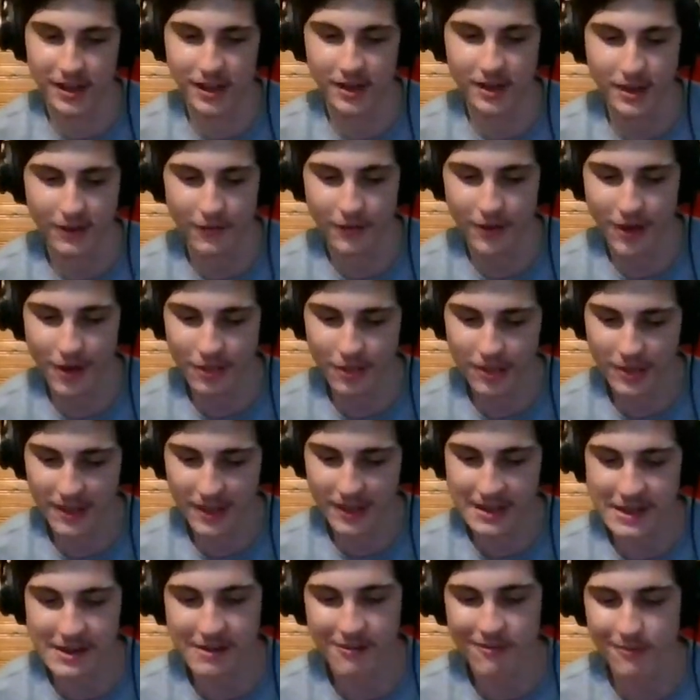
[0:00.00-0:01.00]
If anything, it
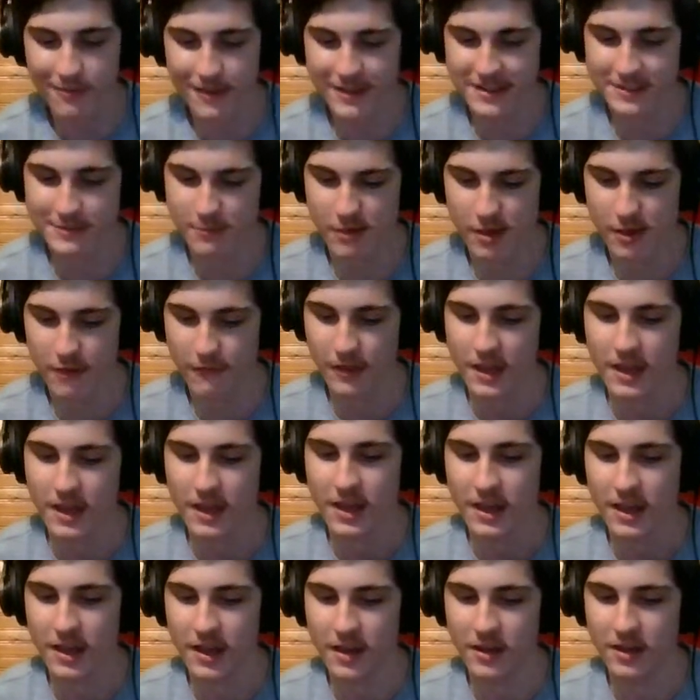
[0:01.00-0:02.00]
kind of reminds me of
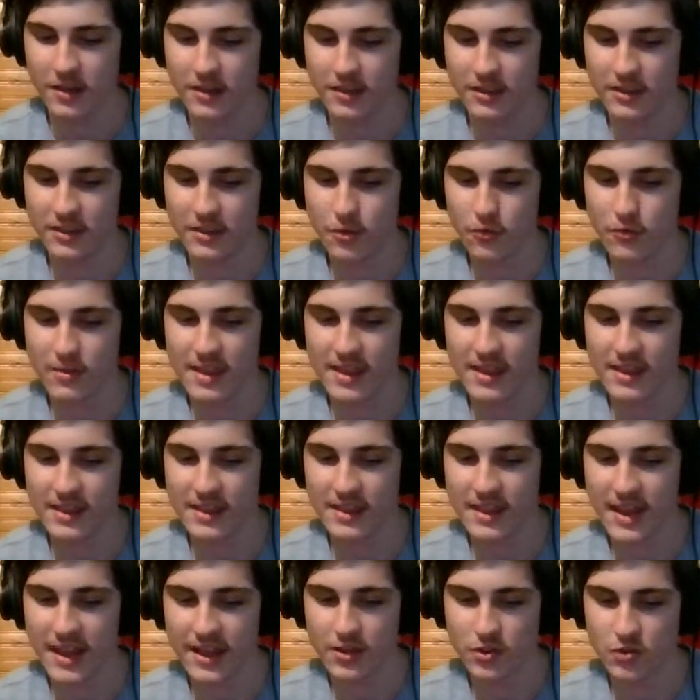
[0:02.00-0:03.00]
Eugen
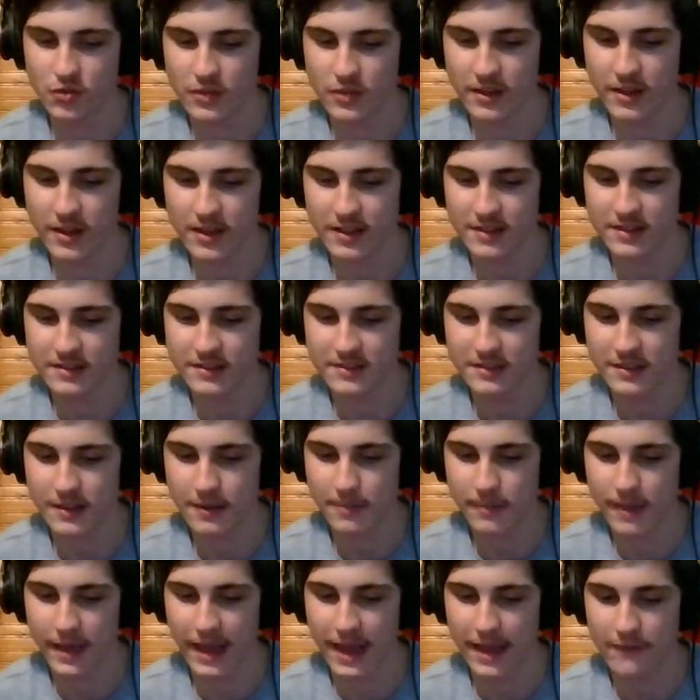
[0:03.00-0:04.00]
Yggdrion's
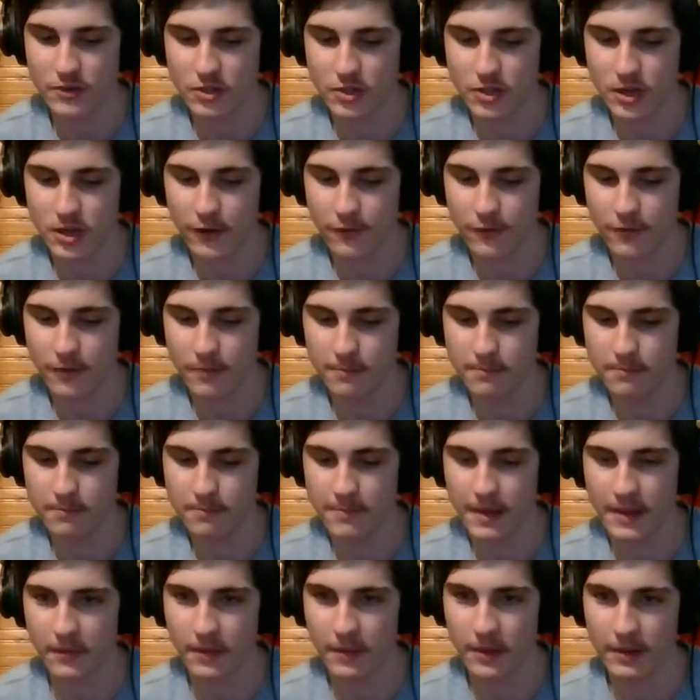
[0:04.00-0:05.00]
avatar from
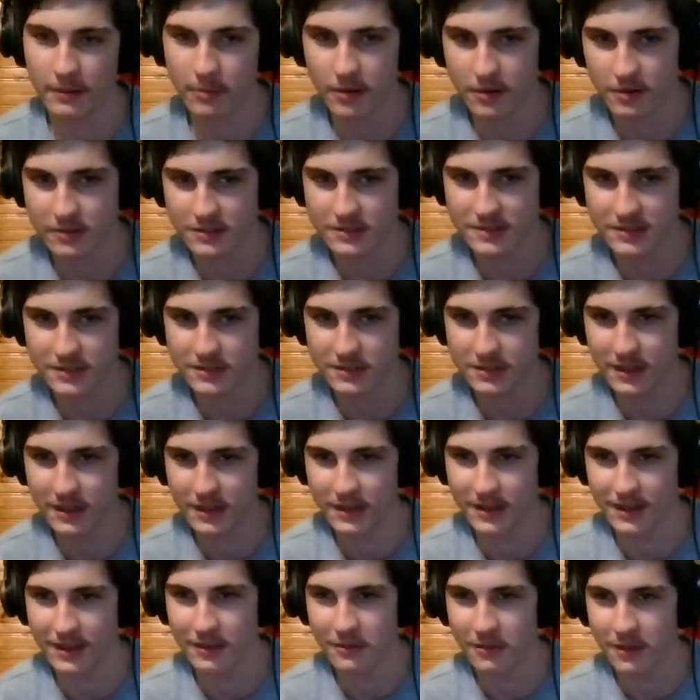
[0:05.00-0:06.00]
Bailey Burst
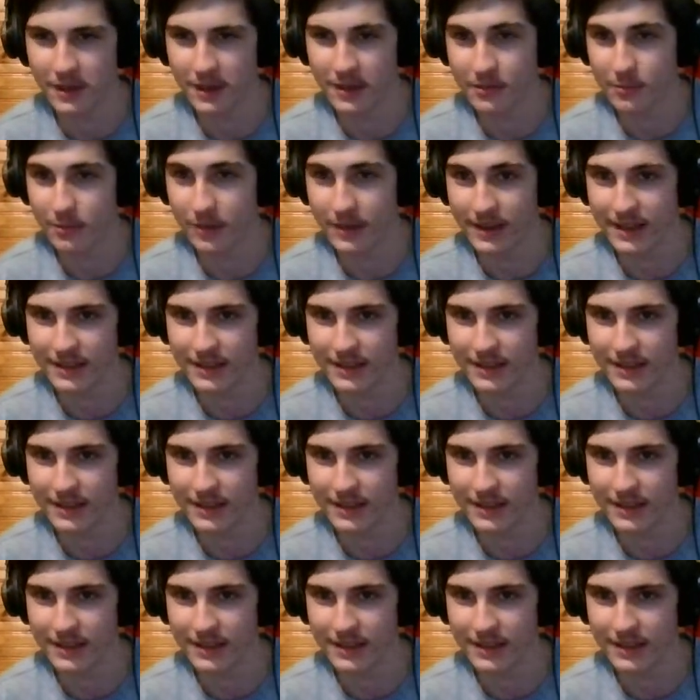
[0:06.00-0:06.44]
in a way.